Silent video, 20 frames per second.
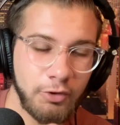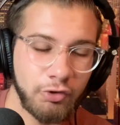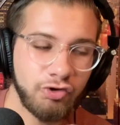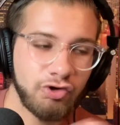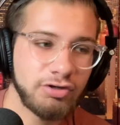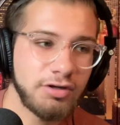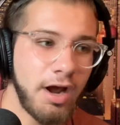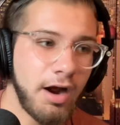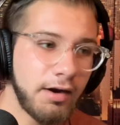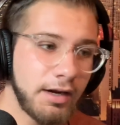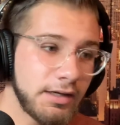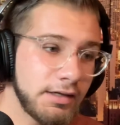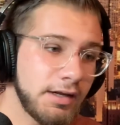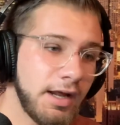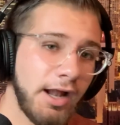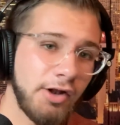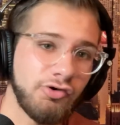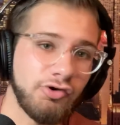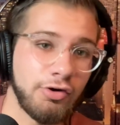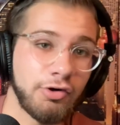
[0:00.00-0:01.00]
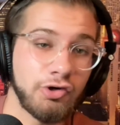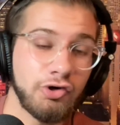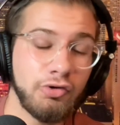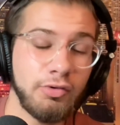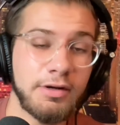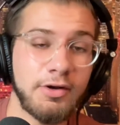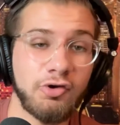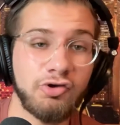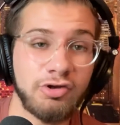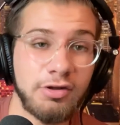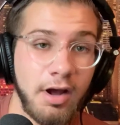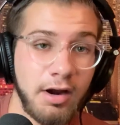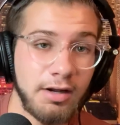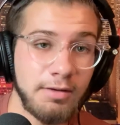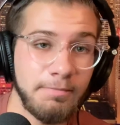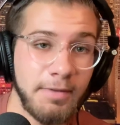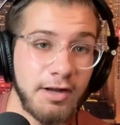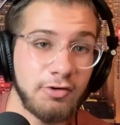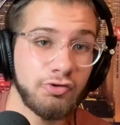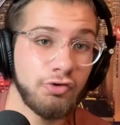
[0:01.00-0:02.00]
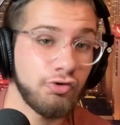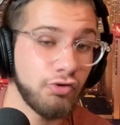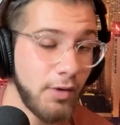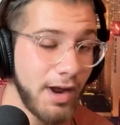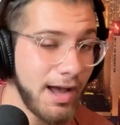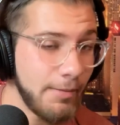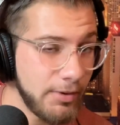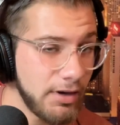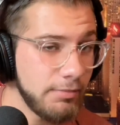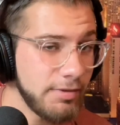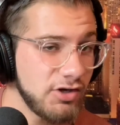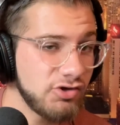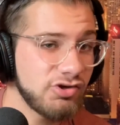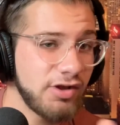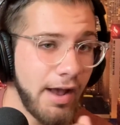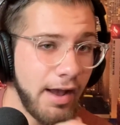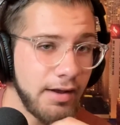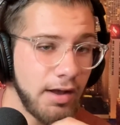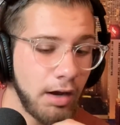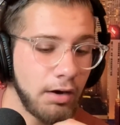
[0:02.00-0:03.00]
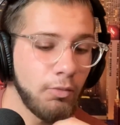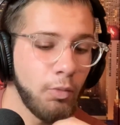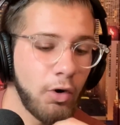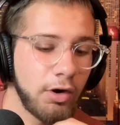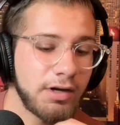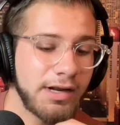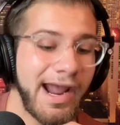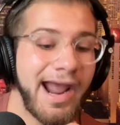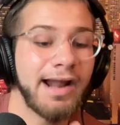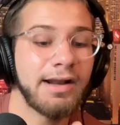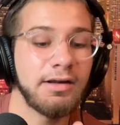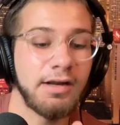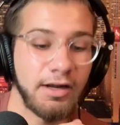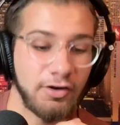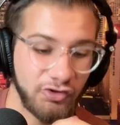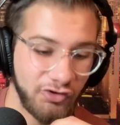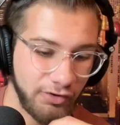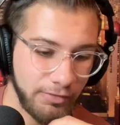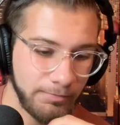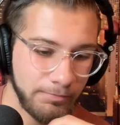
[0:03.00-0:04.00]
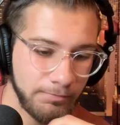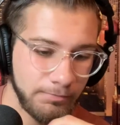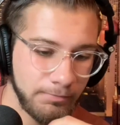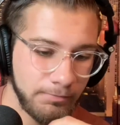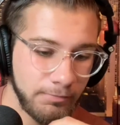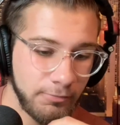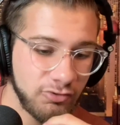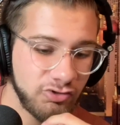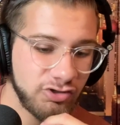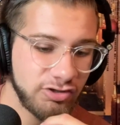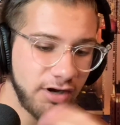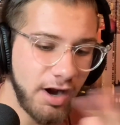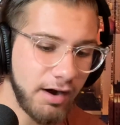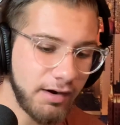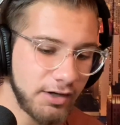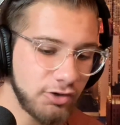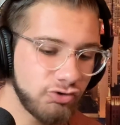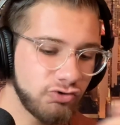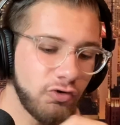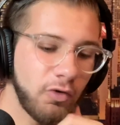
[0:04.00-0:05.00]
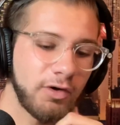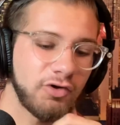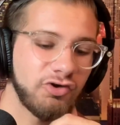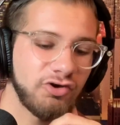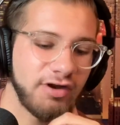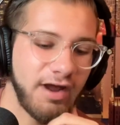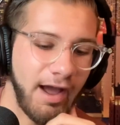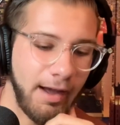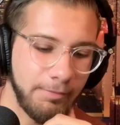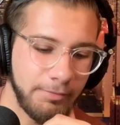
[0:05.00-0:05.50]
starting catcher, 2 of your starting pitchers who happen to be Cy Young Award candidates, starting shortstop,